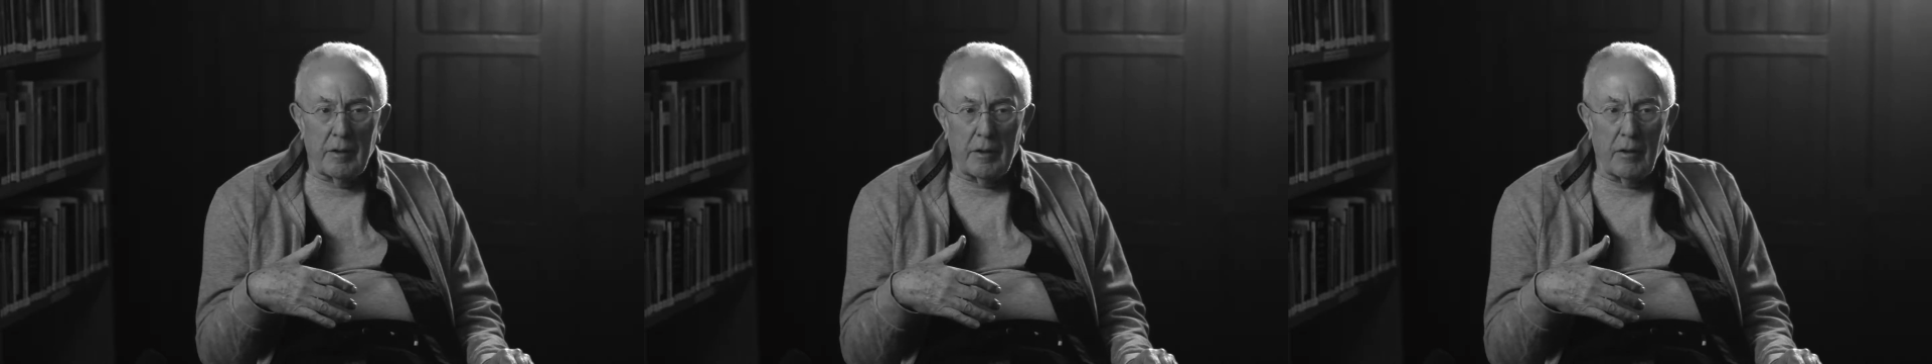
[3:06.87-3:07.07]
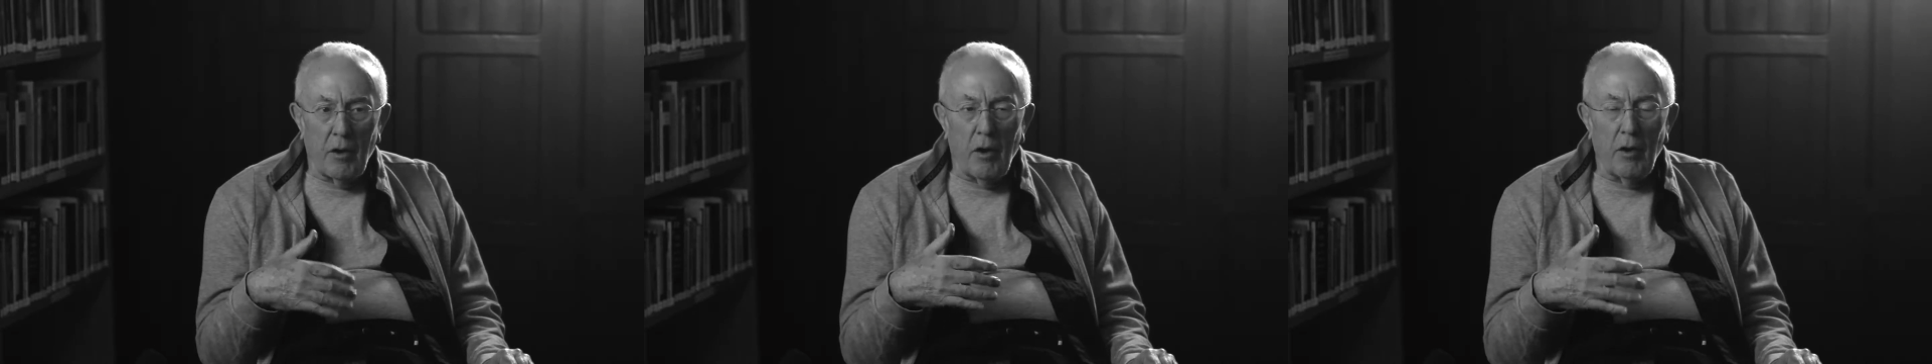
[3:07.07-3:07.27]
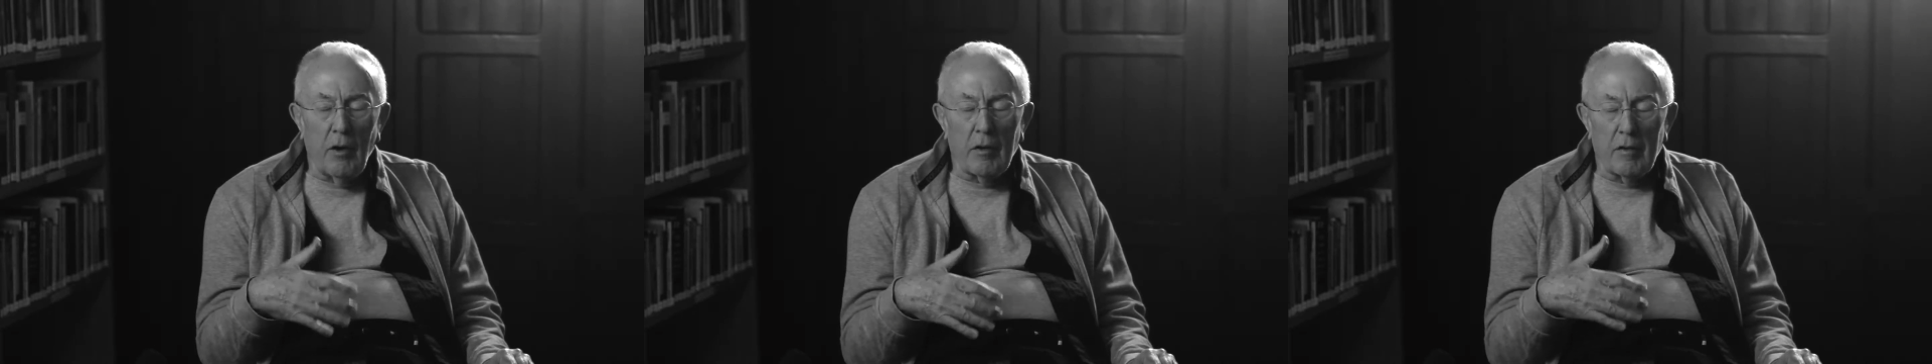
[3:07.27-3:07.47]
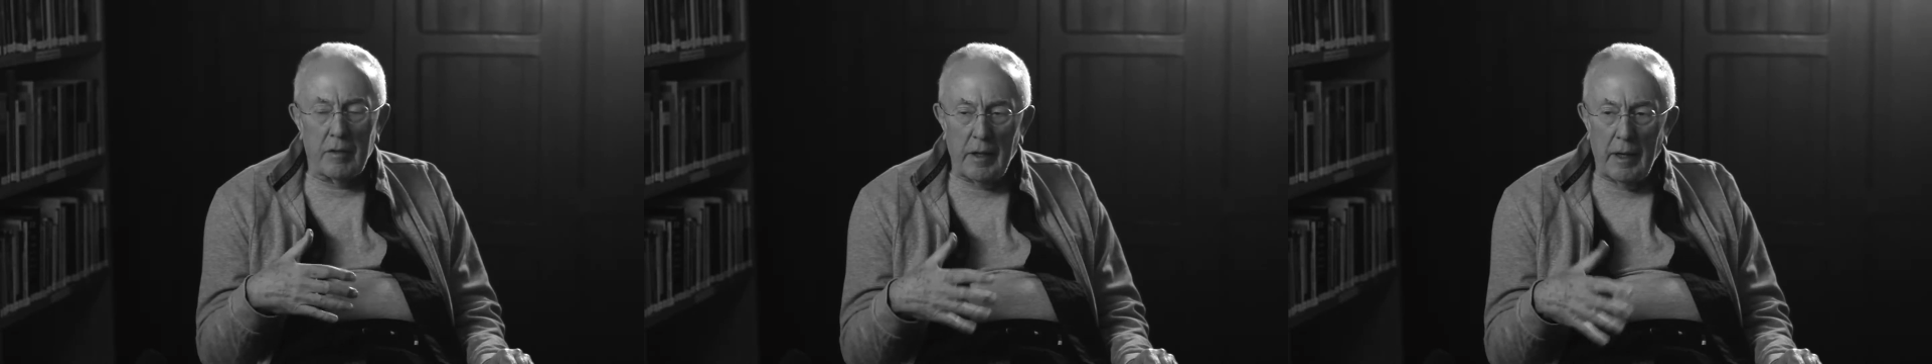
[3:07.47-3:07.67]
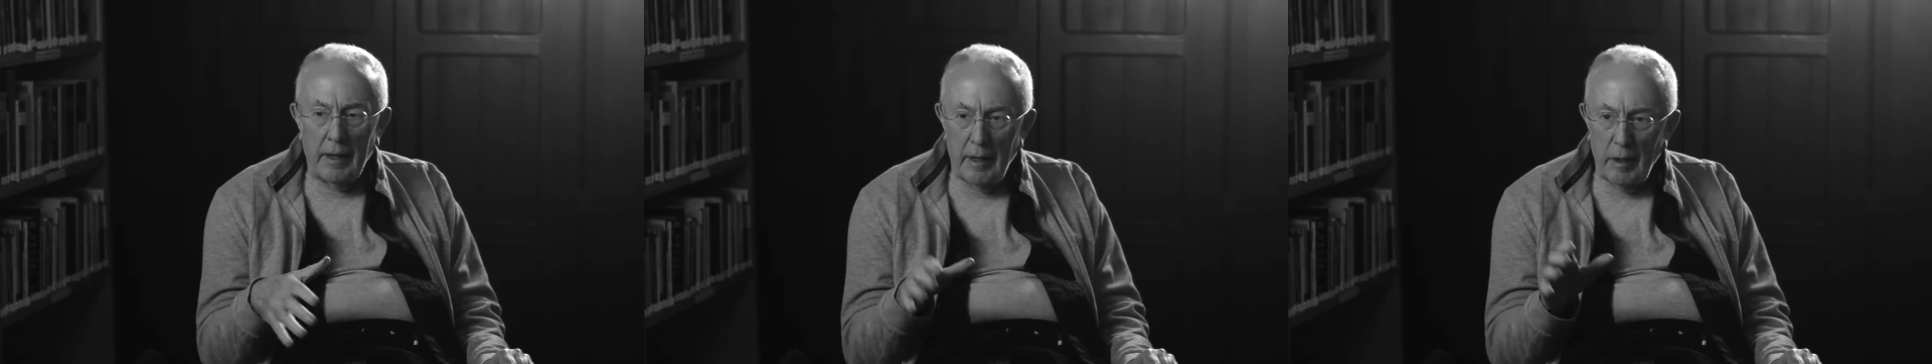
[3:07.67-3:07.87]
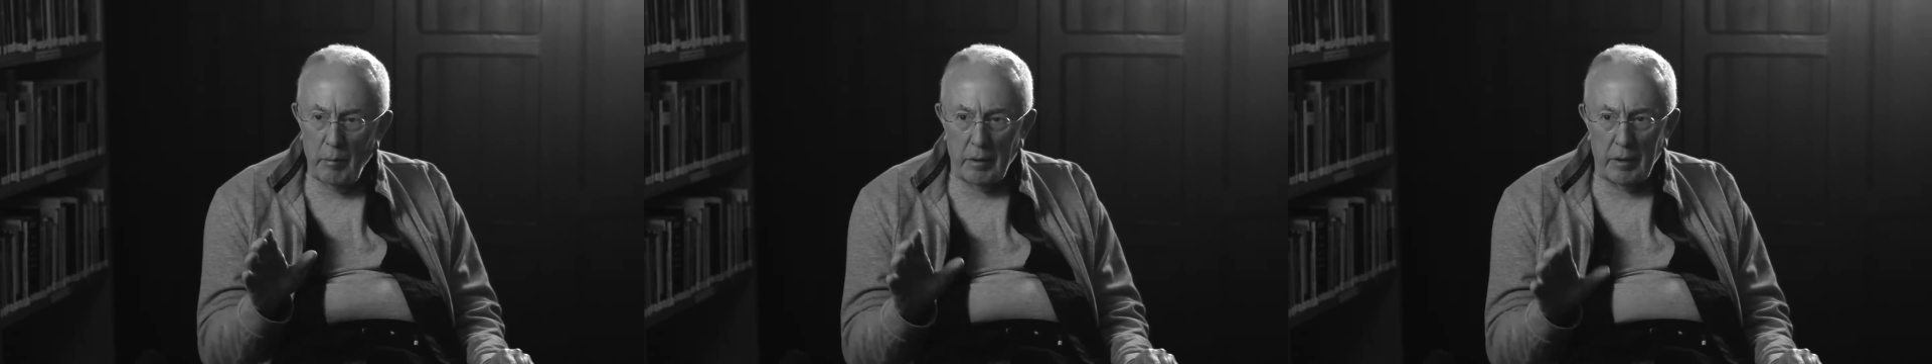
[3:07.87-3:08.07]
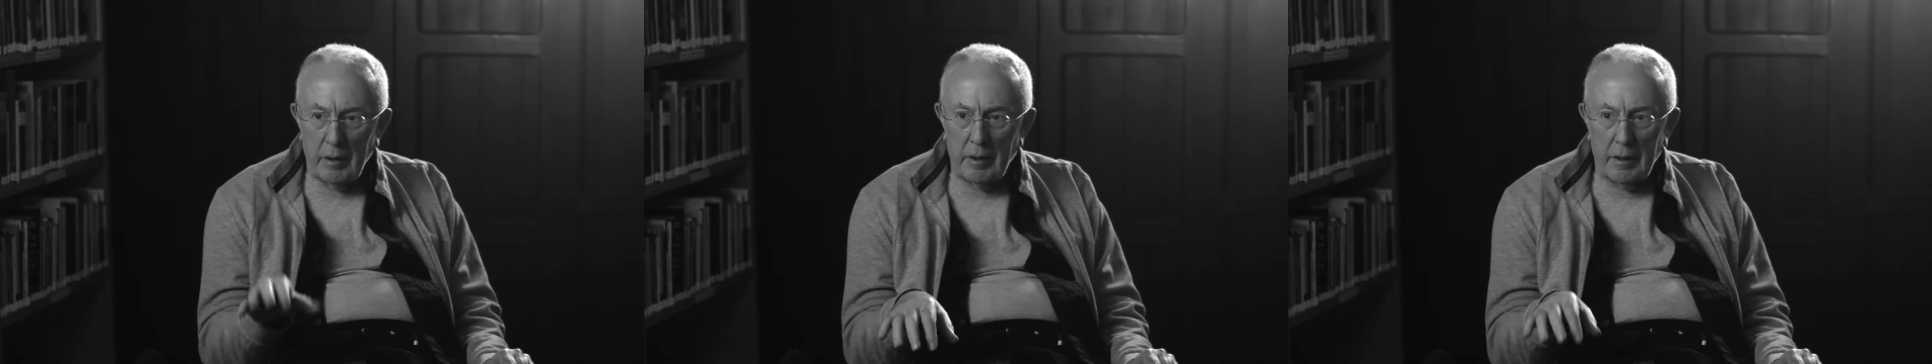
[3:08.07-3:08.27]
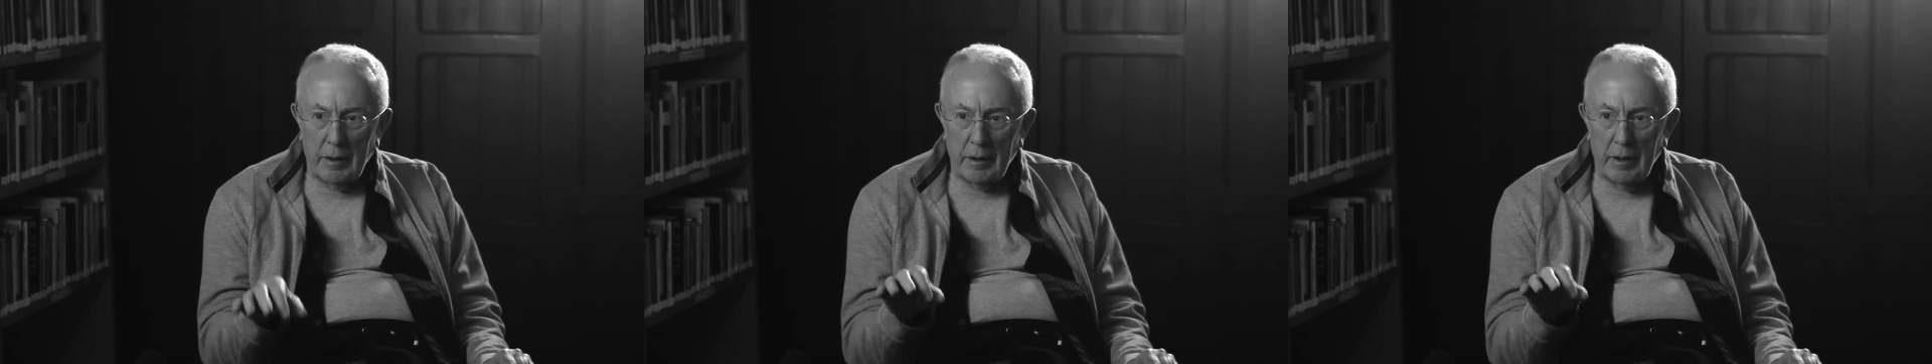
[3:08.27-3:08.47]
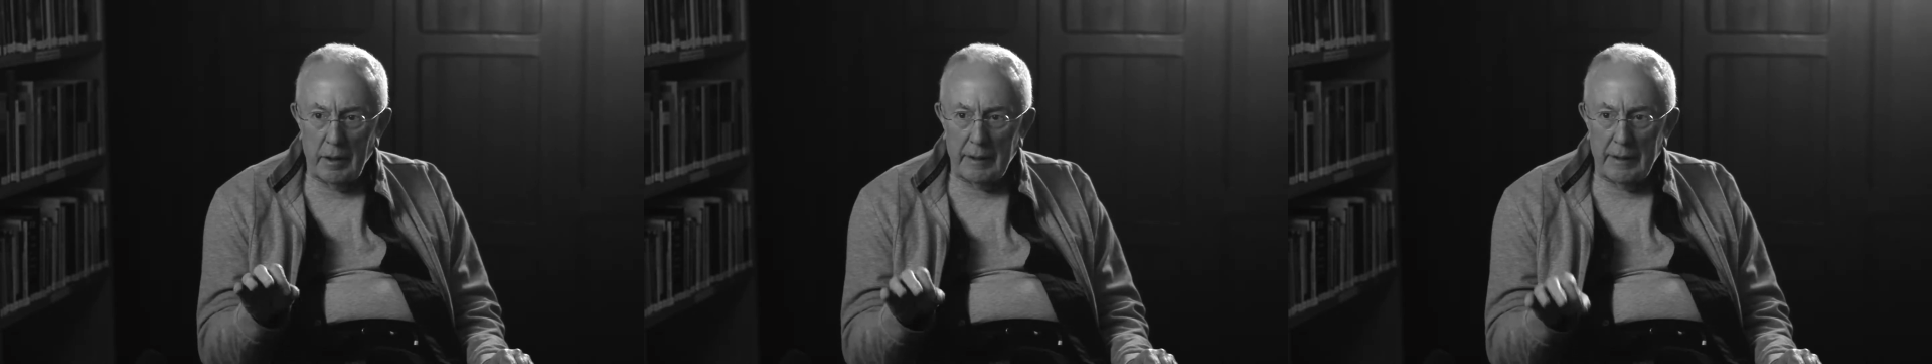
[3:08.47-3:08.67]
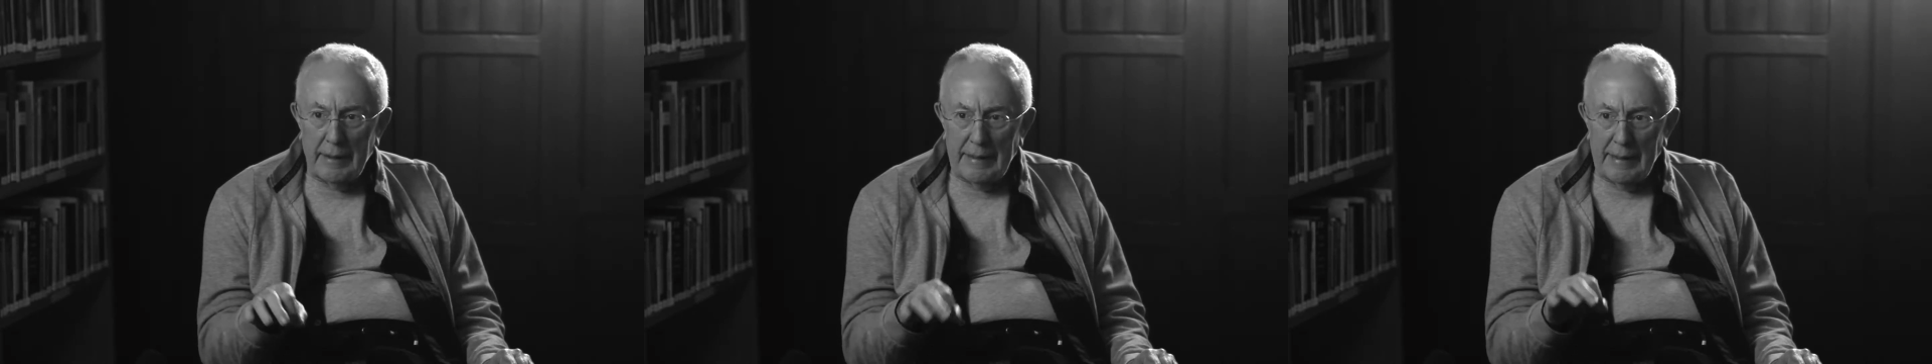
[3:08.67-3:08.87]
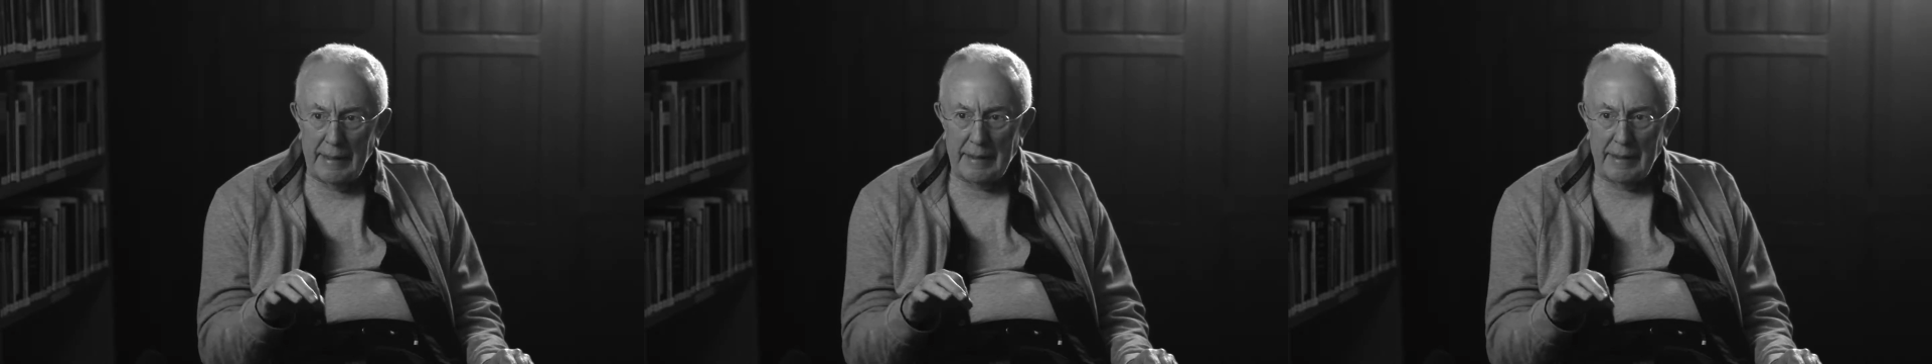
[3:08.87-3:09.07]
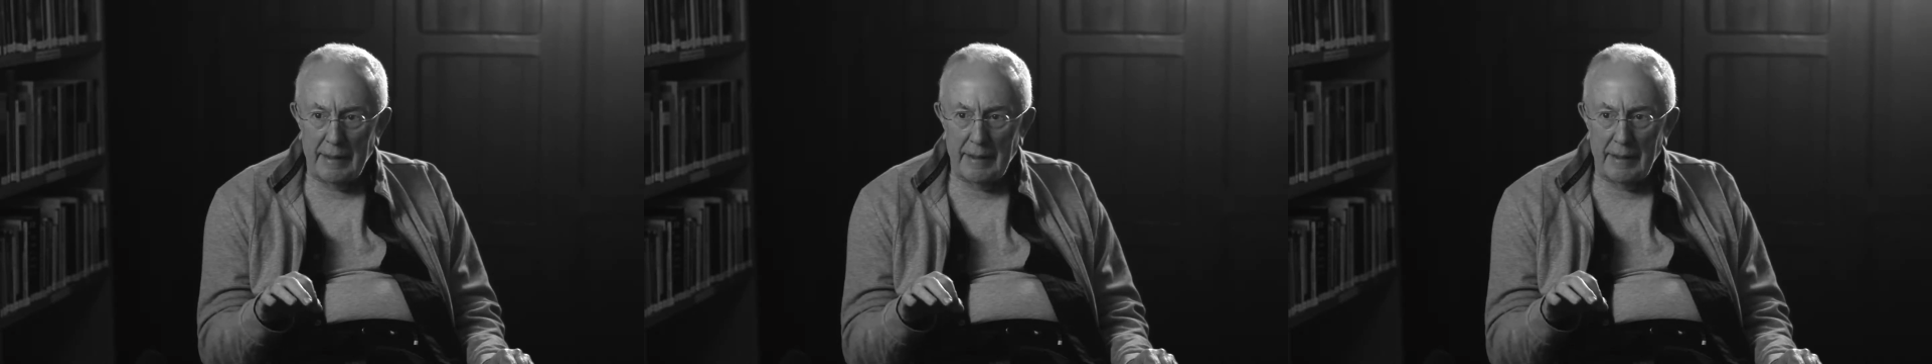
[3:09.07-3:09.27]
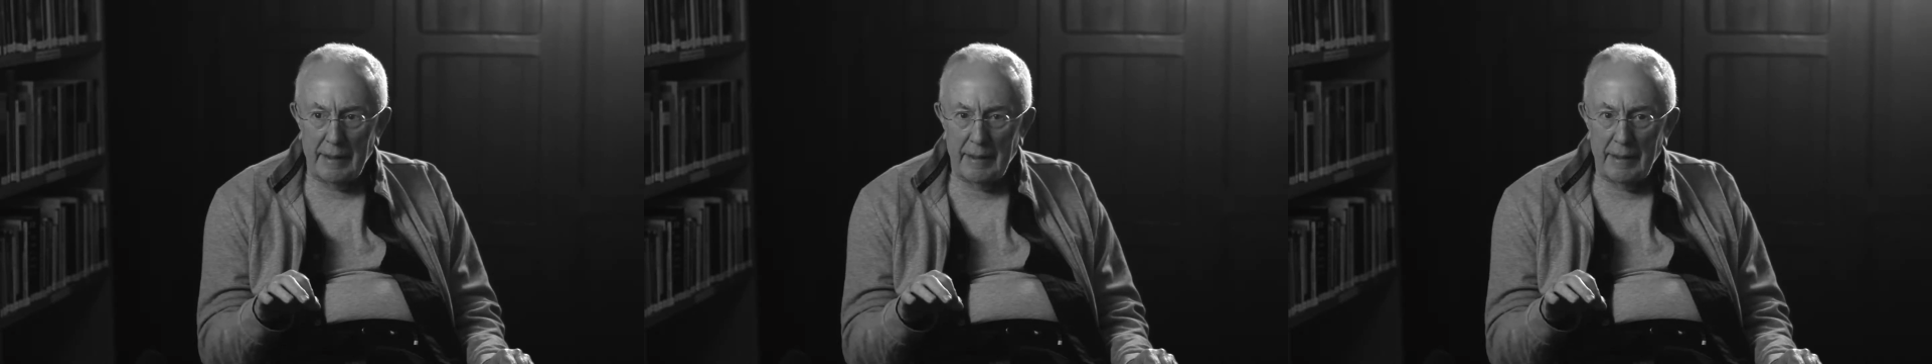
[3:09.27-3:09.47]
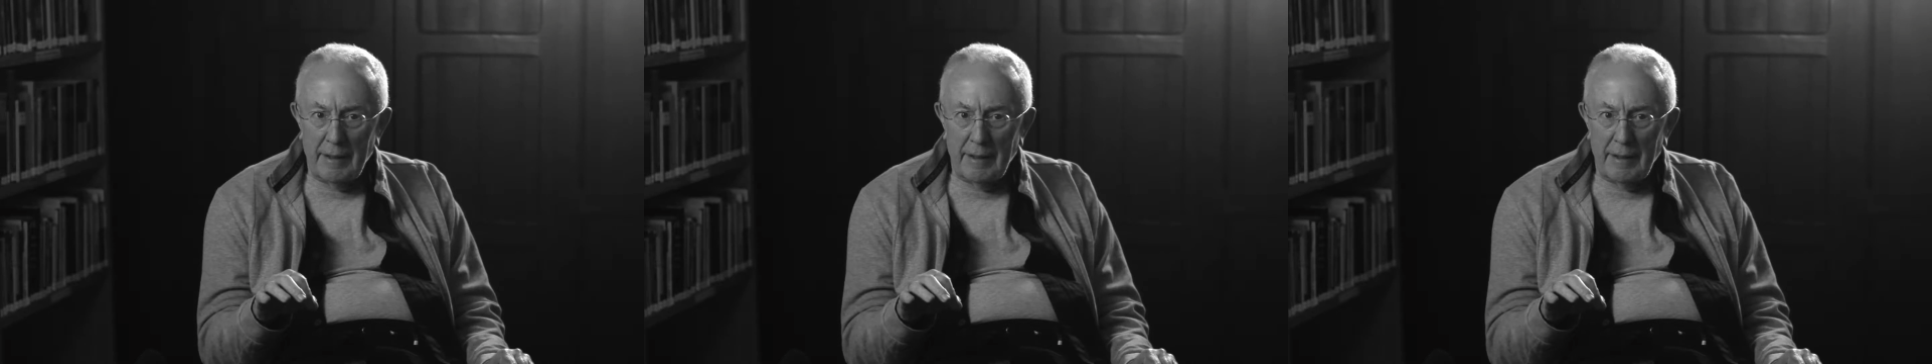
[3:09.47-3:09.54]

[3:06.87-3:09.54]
Carlos Kleiber, a conductor.